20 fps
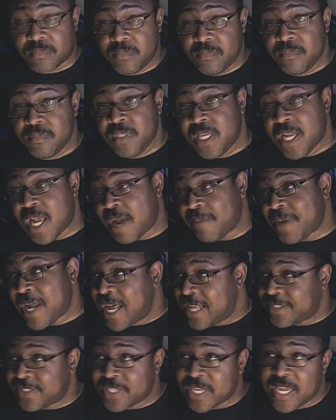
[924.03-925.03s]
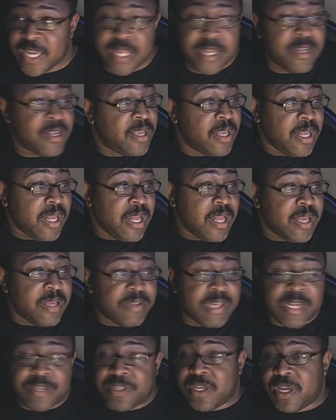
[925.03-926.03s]
I'm not saying
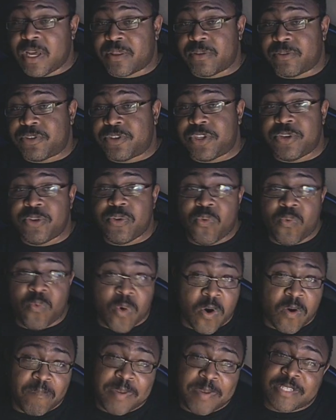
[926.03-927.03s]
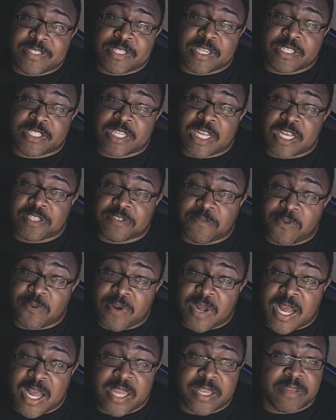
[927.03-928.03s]
that the other two won't be successful.
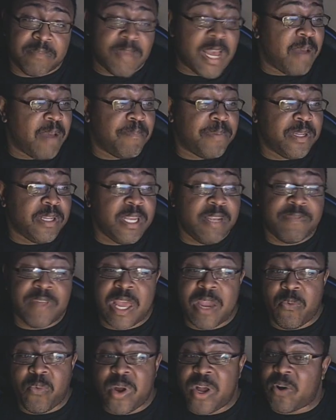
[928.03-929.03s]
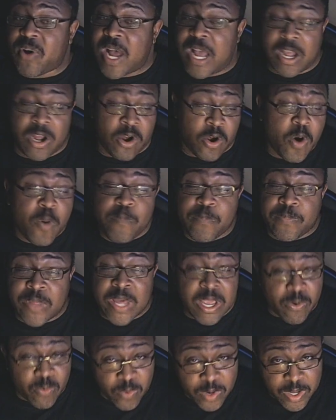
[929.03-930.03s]
I believe they will. I hope they
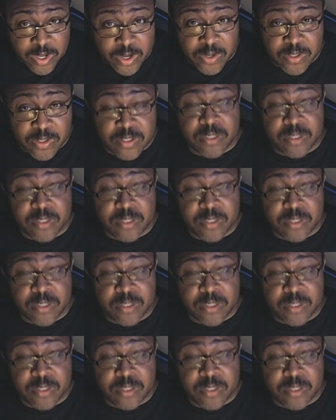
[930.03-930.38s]
will.